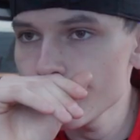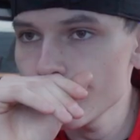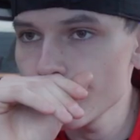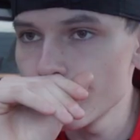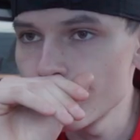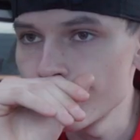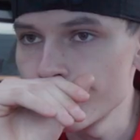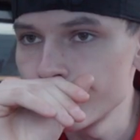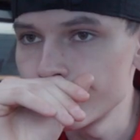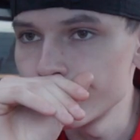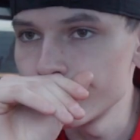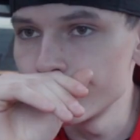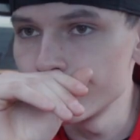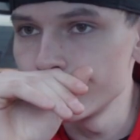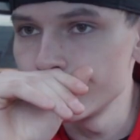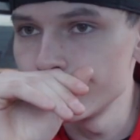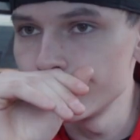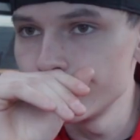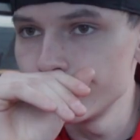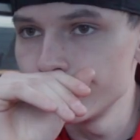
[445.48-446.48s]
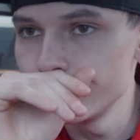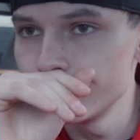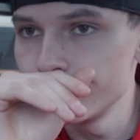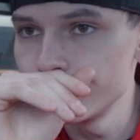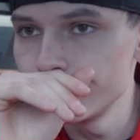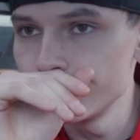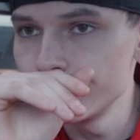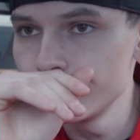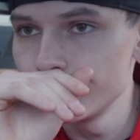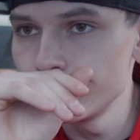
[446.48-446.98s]
I
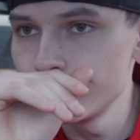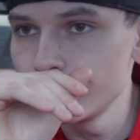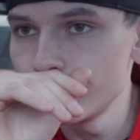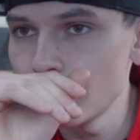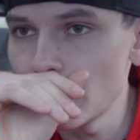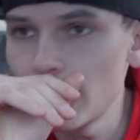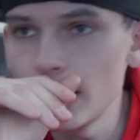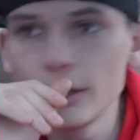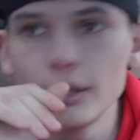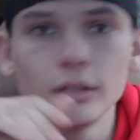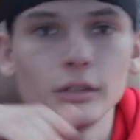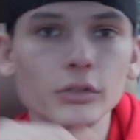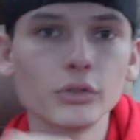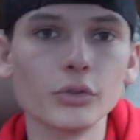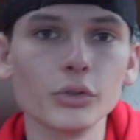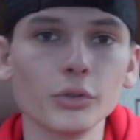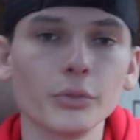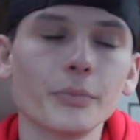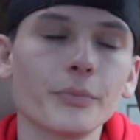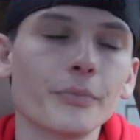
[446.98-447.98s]
didn't think this through.